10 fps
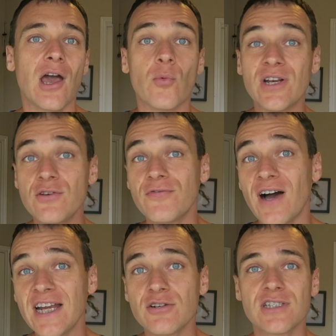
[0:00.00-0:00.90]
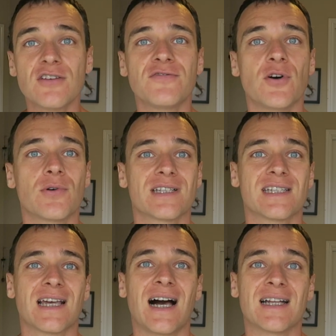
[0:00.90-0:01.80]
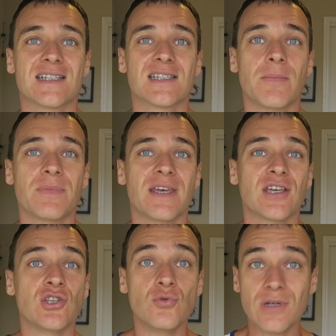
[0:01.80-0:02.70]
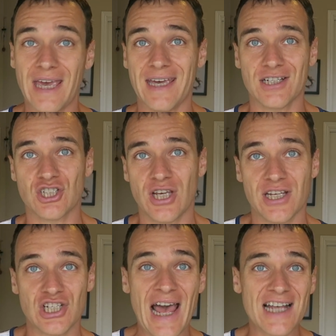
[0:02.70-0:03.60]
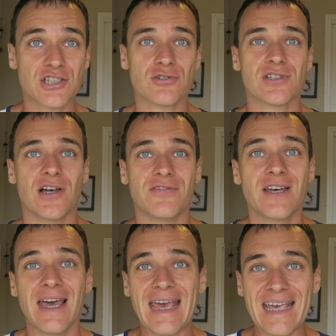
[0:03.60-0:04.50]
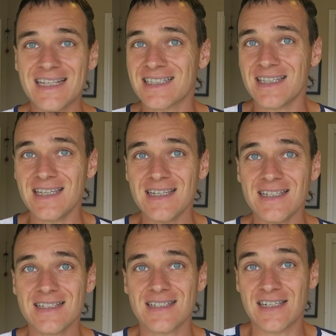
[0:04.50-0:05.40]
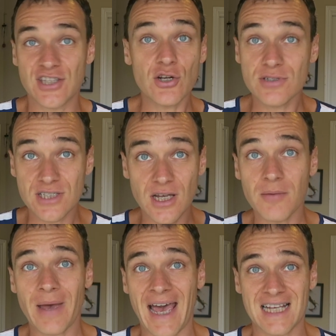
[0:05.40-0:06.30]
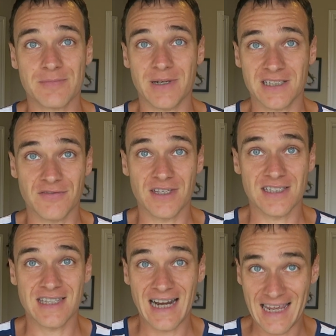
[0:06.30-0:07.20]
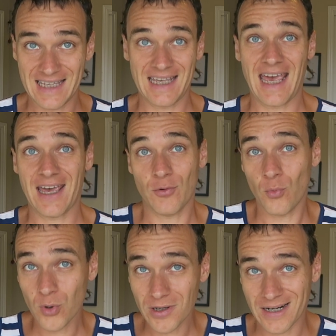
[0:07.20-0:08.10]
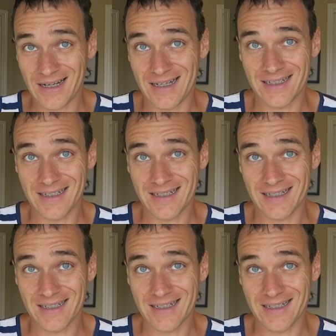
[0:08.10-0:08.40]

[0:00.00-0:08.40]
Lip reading: When you find yourself focusing on something you can't change, ask yourself, is there some aspect of this that I can work on?